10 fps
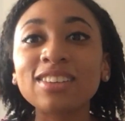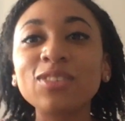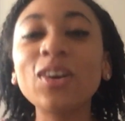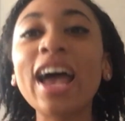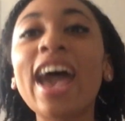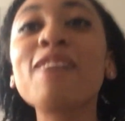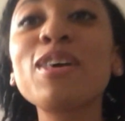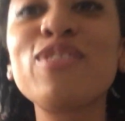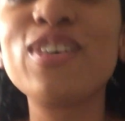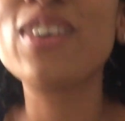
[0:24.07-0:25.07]
Well, I have
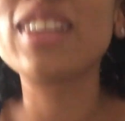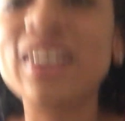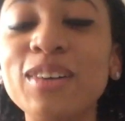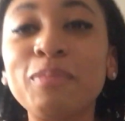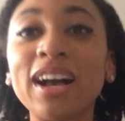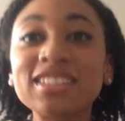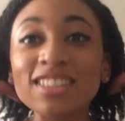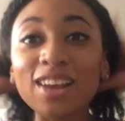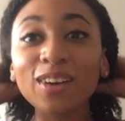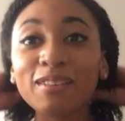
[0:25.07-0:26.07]
my phone like on
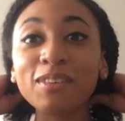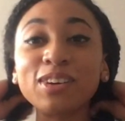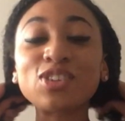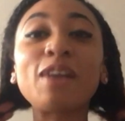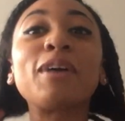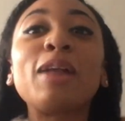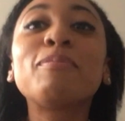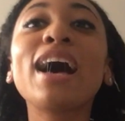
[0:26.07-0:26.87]
boxes. I don't have a real tripod,